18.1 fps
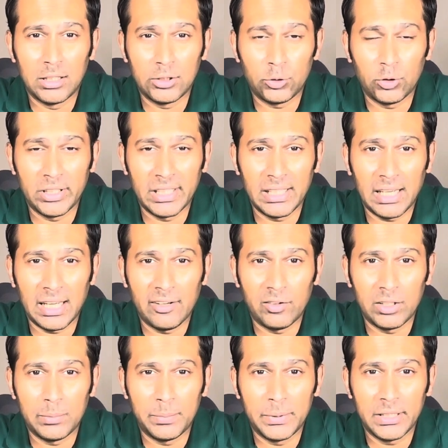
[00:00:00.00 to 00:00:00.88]
Today I
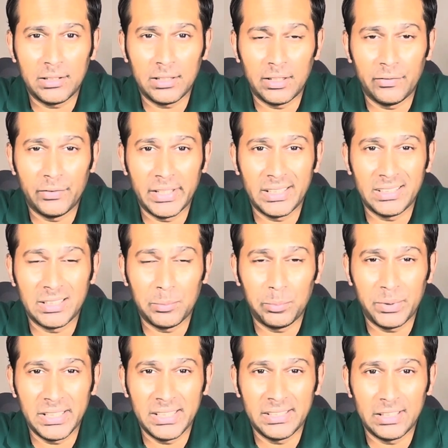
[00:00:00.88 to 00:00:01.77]
will be covering the
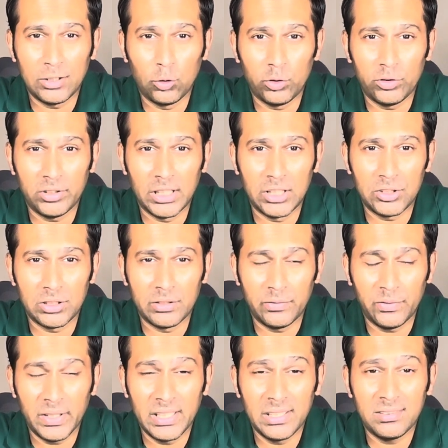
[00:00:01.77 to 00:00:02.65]
pre-negotiation
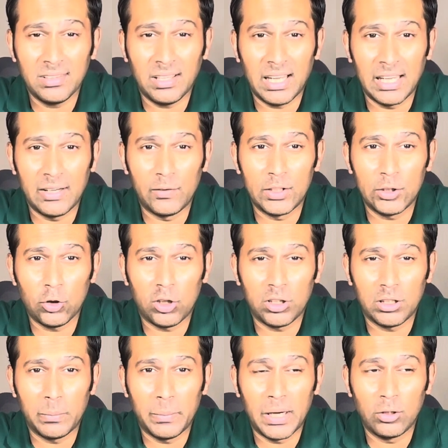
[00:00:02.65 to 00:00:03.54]
phase. I will
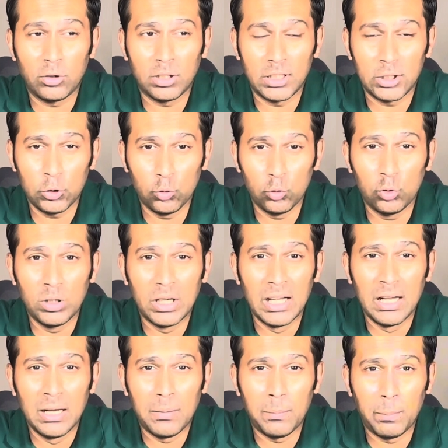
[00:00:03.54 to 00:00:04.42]
talk about two
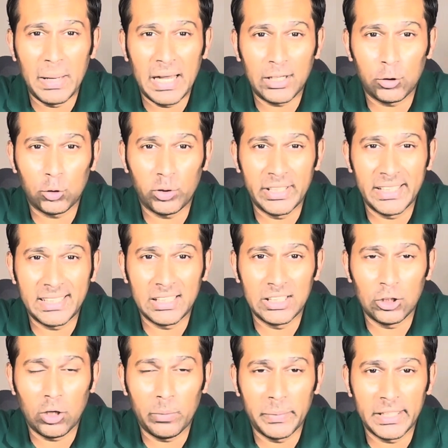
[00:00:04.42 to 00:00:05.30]

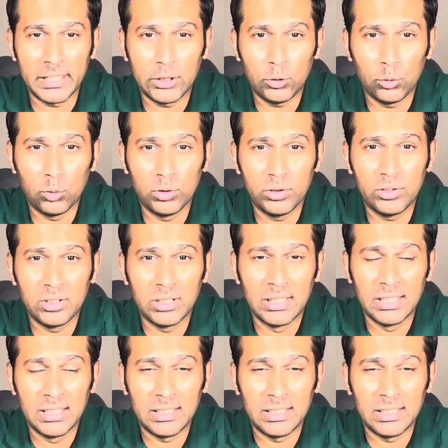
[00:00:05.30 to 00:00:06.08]
macroeconomic tools.